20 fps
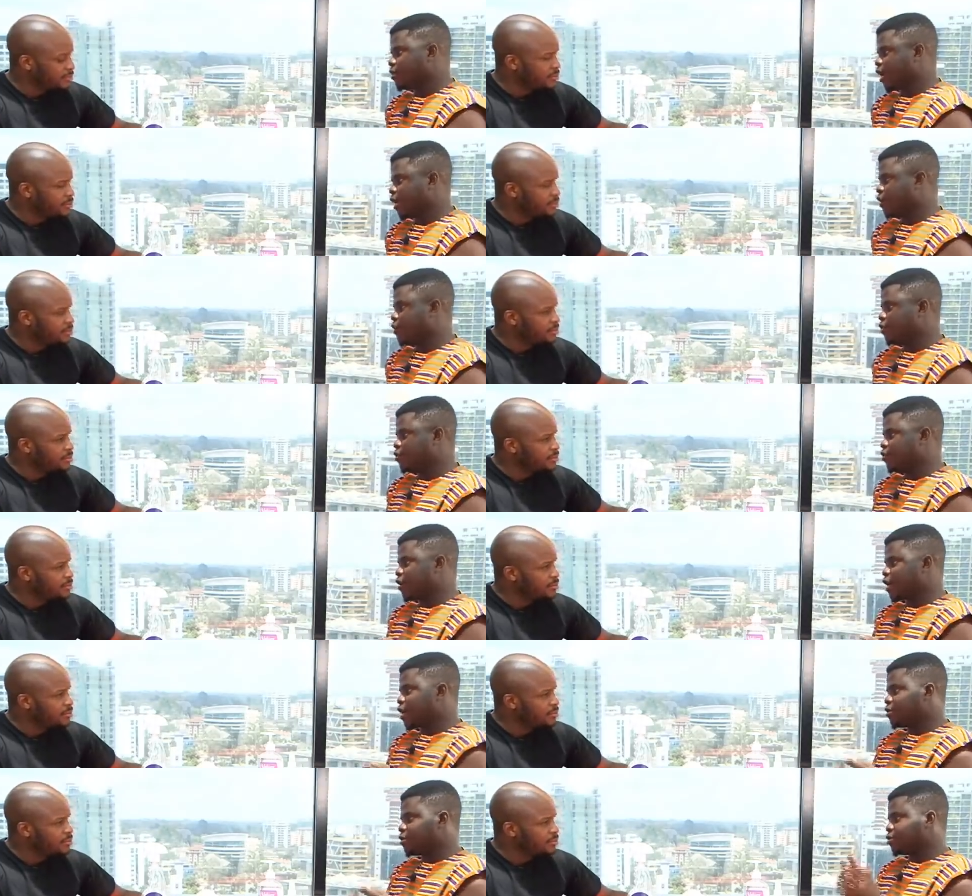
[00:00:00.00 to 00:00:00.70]
Speaker 1: I didn't
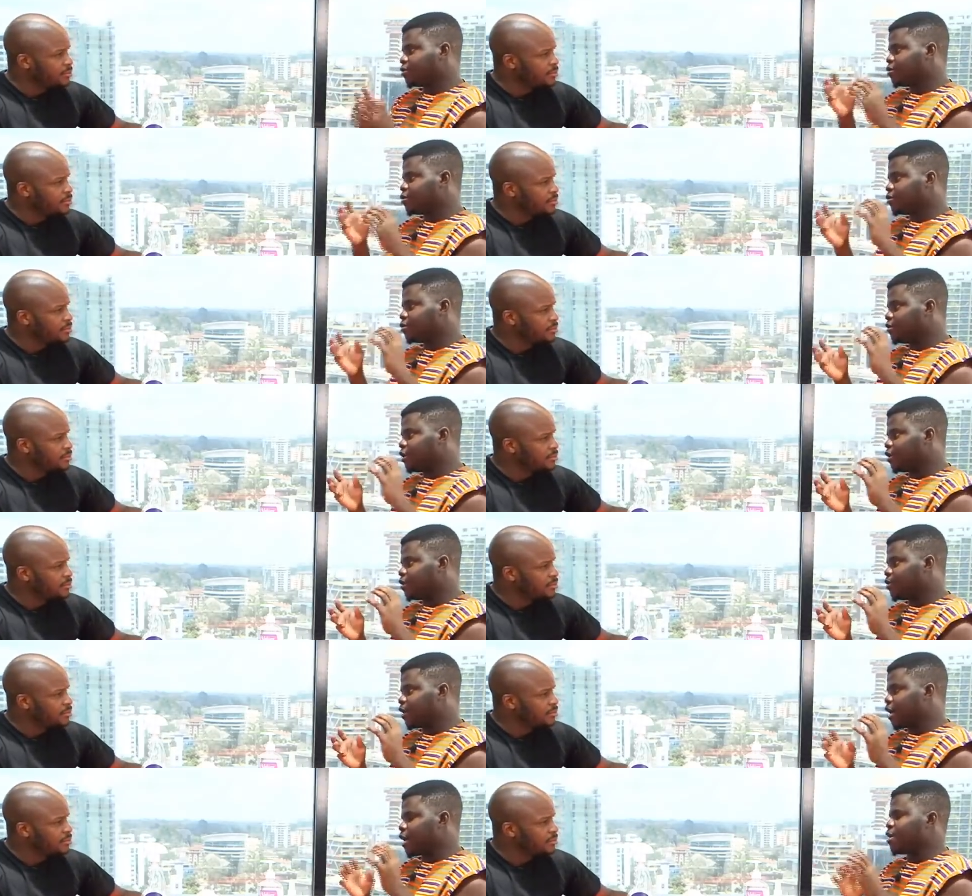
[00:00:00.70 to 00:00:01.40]
know what I was
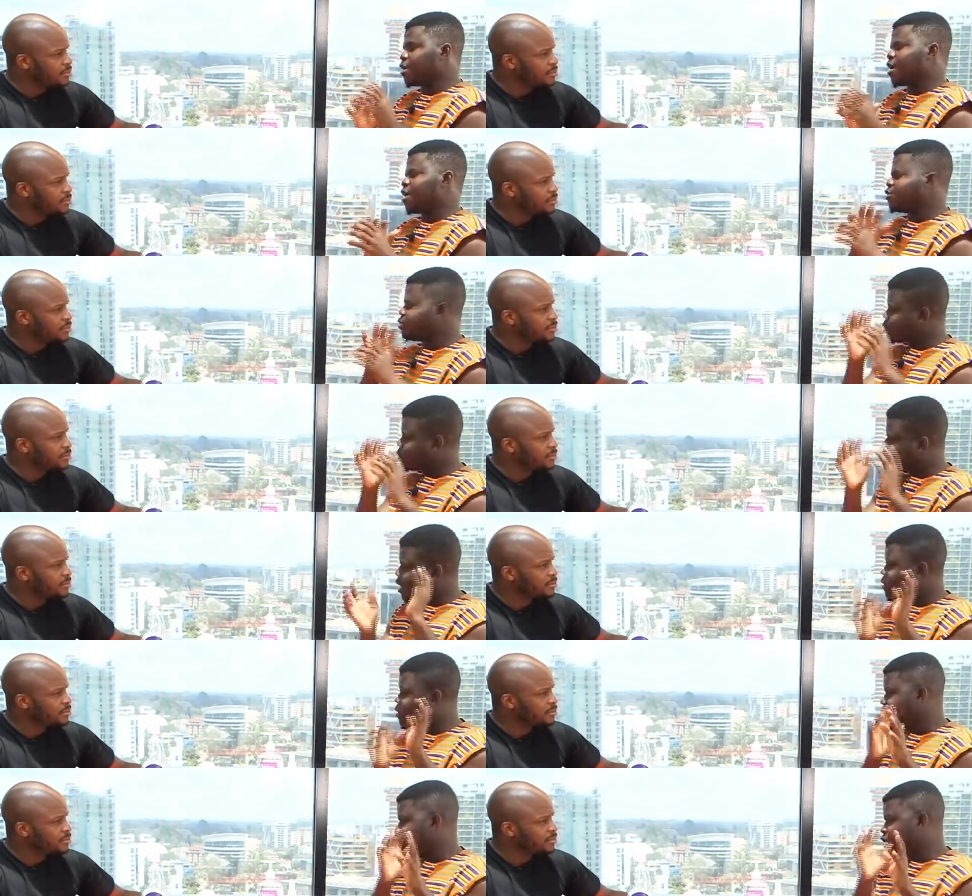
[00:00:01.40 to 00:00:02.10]
doing, but I, was
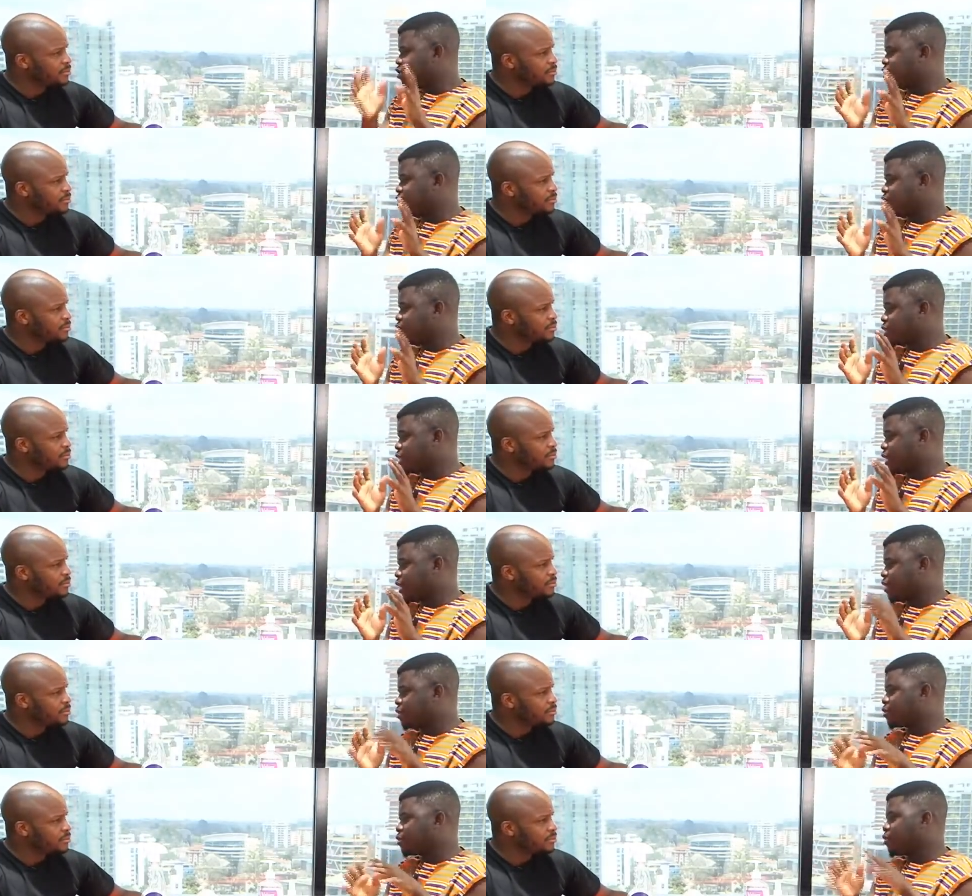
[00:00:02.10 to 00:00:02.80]
making videos in China.